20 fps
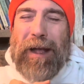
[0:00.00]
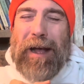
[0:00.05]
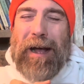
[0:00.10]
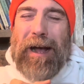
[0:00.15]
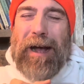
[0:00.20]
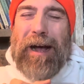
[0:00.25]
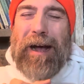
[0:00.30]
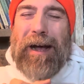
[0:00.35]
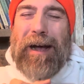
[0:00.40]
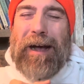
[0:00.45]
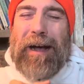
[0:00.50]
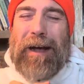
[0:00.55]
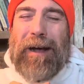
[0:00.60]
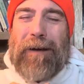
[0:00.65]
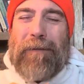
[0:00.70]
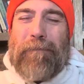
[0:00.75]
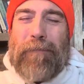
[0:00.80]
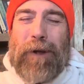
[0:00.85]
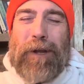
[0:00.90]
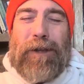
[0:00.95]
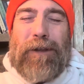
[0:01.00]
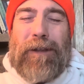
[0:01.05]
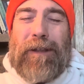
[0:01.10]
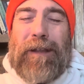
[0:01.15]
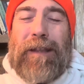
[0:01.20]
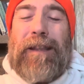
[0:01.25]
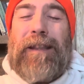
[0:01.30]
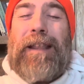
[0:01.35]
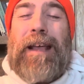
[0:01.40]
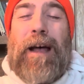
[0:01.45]
But
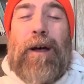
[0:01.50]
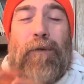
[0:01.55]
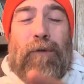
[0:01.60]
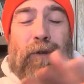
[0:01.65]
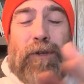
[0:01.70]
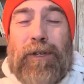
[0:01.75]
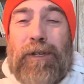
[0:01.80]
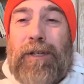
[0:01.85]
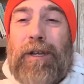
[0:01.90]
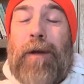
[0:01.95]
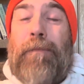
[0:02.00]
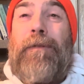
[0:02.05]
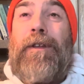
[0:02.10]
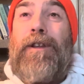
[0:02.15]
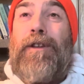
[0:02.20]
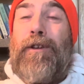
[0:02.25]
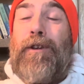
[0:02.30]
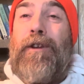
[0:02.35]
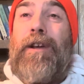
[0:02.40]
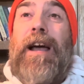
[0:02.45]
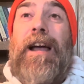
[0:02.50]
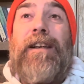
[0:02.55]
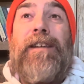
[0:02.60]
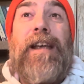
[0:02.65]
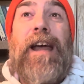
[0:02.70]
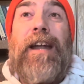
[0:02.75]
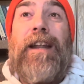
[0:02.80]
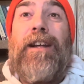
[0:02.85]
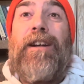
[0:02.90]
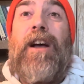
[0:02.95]
that was something you guys
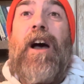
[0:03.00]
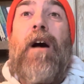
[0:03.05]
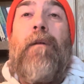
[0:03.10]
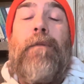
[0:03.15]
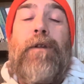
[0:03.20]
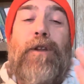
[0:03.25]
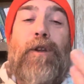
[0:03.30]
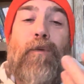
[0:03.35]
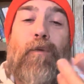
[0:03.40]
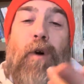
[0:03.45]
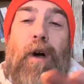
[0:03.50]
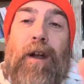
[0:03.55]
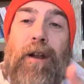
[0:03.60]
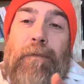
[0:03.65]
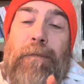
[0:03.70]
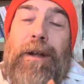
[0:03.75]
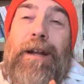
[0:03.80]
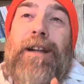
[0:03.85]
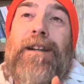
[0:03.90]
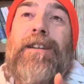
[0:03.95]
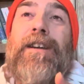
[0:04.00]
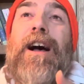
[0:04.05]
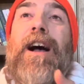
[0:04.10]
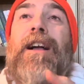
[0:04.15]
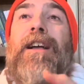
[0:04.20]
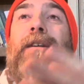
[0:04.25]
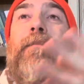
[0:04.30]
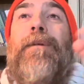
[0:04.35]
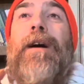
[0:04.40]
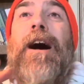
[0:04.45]
had in common. You wanted me to
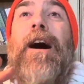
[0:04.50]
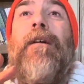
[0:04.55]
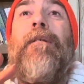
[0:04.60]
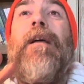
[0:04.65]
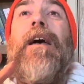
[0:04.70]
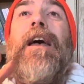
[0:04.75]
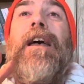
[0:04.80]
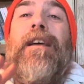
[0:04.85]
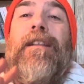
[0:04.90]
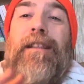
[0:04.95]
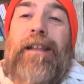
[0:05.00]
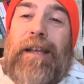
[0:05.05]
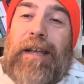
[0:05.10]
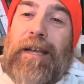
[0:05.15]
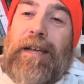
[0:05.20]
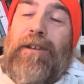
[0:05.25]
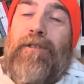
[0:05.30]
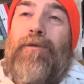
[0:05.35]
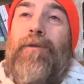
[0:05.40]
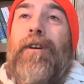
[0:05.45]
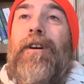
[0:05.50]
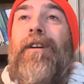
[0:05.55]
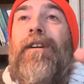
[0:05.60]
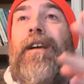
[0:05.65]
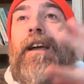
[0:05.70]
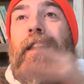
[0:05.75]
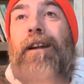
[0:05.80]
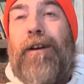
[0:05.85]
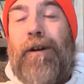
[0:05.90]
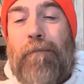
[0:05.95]
talk about the Israel
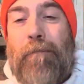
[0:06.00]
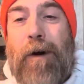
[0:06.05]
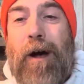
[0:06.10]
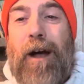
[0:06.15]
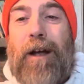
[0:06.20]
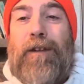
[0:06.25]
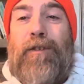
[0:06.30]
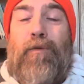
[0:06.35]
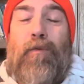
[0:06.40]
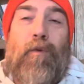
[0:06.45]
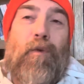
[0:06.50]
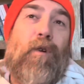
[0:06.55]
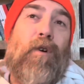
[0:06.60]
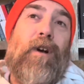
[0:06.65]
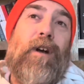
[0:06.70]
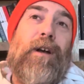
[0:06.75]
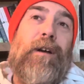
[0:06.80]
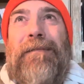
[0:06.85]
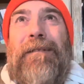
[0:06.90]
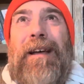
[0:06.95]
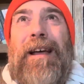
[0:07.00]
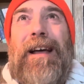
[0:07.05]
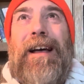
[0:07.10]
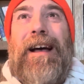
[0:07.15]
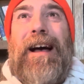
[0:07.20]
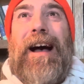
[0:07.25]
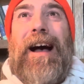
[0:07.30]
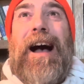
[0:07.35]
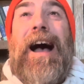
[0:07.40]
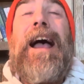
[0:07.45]
and Hamas war.
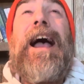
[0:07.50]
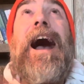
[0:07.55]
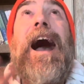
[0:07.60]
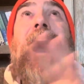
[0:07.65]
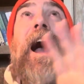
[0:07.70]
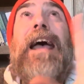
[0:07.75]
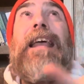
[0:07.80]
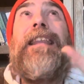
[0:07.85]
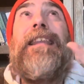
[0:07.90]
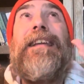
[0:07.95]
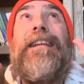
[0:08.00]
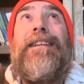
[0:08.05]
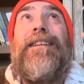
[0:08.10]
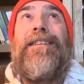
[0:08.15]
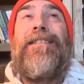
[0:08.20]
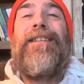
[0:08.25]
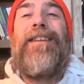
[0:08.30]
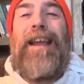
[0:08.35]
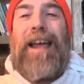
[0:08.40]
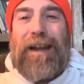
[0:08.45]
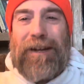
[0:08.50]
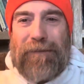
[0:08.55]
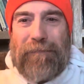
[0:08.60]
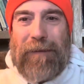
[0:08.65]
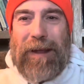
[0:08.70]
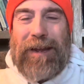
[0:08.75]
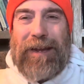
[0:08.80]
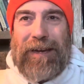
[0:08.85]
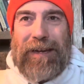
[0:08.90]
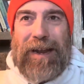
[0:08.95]
I highly disliked
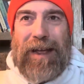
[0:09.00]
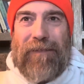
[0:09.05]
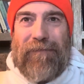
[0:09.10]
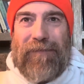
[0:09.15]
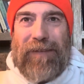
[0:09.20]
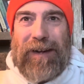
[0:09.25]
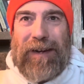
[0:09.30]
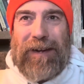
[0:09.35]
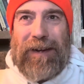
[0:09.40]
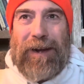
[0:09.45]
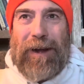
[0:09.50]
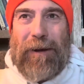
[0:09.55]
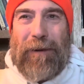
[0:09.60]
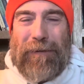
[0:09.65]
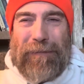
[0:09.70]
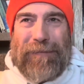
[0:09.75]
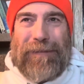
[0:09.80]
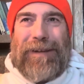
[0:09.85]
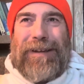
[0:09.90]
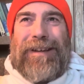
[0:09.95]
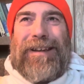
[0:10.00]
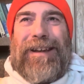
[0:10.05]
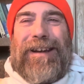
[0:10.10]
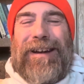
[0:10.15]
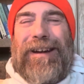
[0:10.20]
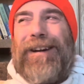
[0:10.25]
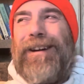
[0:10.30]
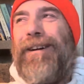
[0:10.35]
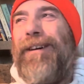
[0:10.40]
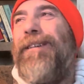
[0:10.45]
making that video.
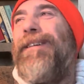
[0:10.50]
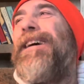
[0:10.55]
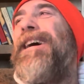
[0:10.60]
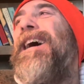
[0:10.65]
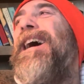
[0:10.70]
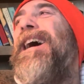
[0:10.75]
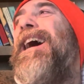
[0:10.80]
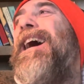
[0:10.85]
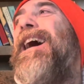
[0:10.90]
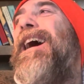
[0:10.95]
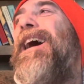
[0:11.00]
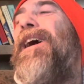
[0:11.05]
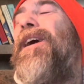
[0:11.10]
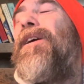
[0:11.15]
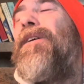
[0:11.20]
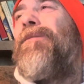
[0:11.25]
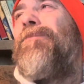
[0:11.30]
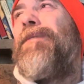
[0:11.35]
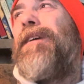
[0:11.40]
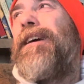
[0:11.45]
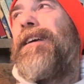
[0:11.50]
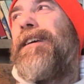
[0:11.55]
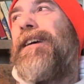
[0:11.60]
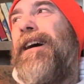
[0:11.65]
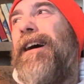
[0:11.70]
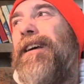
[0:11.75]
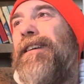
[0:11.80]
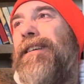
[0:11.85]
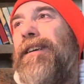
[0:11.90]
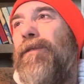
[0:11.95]
You know, oh my
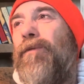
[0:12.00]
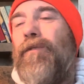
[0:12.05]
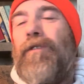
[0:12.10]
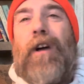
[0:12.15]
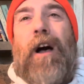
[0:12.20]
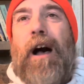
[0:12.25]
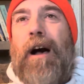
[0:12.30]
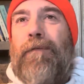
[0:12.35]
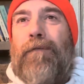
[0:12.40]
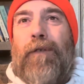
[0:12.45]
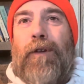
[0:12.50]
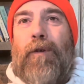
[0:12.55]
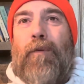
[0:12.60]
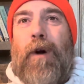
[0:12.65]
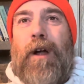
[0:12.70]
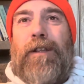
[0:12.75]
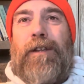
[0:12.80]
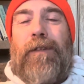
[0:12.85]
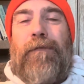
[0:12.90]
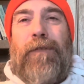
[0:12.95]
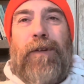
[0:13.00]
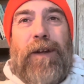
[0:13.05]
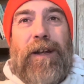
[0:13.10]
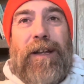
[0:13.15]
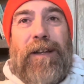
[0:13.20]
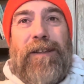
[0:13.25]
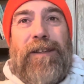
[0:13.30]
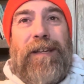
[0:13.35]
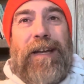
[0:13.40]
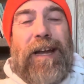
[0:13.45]
gosh, it was awful to watch. If you
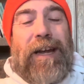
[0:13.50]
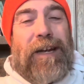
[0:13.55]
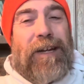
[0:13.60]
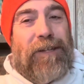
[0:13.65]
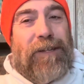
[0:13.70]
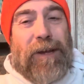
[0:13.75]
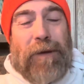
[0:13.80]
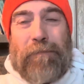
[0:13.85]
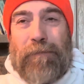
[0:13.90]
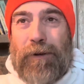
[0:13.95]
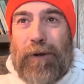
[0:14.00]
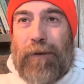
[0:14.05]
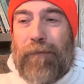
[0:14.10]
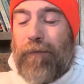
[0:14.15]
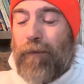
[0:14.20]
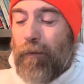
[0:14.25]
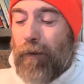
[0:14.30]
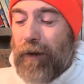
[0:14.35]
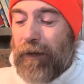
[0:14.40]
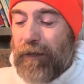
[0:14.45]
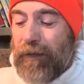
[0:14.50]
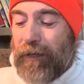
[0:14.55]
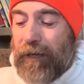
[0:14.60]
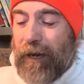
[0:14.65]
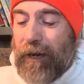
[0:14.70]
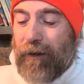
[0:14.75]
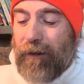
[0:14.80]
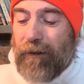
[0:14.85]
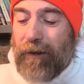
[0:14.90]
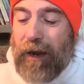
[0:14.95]
didn't see it, it's up to you if you want to see
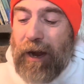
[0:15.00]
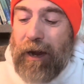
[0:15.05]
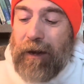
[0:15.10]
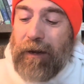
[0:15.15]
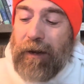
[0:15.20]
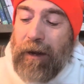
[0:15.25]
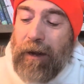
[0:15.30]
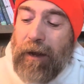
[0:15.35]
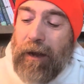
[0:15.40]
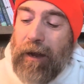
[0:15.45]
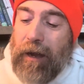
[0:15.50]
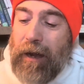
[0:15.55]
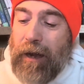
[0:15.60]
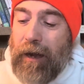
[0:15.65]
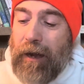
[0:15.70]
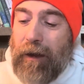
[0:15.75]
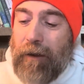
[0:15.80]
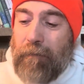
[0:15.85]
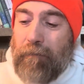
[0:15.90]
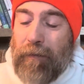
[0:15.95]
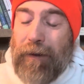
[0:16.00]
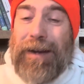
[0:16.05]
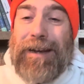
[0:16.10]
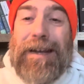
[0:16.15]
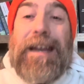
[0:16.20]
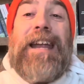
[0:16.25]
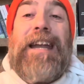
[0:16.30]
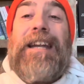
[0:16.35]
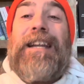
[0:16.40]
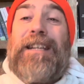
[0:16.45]
it or not. But it
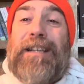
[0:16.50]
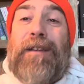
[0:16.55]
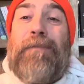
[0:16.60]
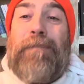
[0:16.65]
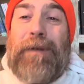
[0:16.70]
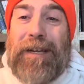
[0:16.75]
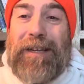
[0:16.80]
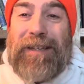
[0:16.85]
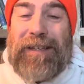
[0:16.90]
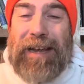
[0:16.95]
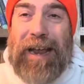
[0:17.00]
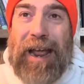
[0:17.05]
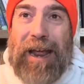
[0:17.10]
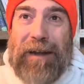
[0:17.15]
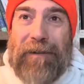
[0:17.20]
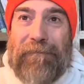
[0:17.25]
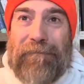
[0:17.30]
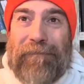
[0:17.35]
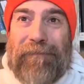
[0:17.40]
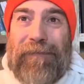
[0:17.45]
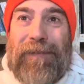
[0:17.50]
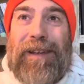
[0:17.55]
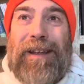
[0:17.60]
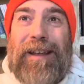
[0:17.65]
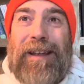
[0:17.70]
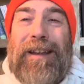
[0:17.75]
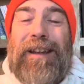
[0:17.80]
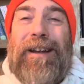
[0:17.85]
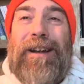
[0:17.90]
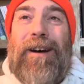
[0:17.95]
needed to be said.
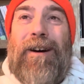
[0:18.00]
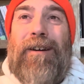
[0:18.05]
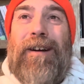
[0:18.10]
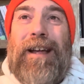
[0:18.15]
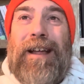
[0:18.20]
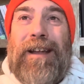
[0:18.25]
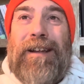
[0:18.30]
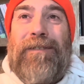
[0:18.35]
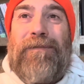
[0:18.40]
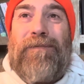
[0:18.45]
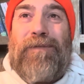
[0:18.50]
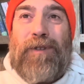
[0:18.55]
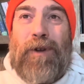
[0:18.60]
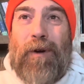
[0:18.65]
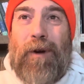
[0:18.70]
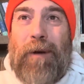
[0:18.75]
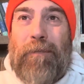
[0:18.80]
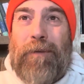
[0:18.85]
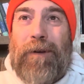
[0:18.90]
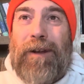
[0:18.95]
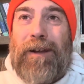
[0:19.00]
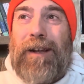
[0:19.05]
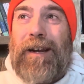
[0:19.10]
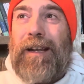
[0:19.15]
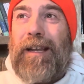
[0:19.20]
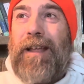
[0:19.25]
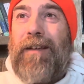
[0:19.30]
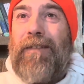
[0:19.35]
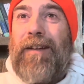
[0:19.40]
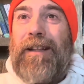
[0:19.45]
You know, and so I'm going to
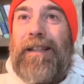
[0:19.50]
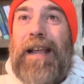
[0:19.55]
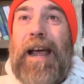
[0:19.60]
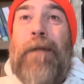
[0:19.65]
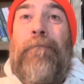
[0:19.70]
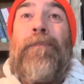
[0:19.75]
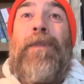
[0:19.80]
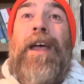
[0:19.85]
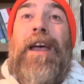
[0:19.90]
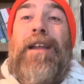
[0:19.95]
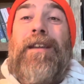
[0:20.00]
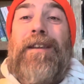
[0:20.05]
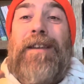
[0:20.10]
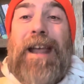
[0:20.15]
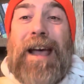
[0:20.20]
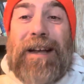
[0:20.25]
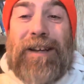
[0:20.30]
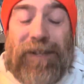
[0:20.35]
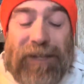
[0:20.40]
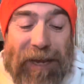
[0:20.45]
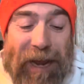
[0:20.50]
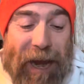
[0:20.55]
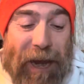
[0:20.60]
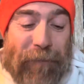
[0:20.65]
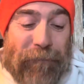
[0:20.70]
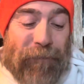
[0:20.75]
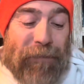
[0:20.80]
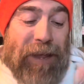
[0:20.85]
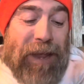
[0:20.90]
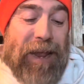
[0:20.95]
leave it at that. Next
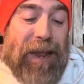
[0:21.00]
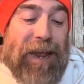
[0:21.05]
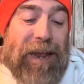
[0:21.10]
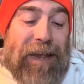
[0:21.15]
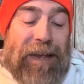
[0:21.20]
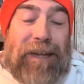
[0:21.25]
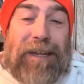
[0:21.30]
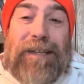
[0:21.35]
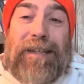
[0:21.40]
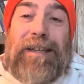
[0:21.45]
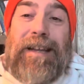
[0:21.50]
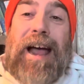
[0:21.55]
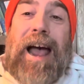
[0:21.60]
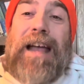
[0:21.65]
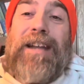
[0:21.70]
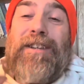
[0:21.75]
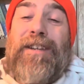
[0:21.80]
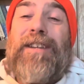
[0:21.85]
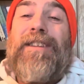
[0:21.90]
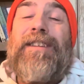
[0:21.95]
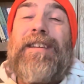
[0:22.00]
thing is I just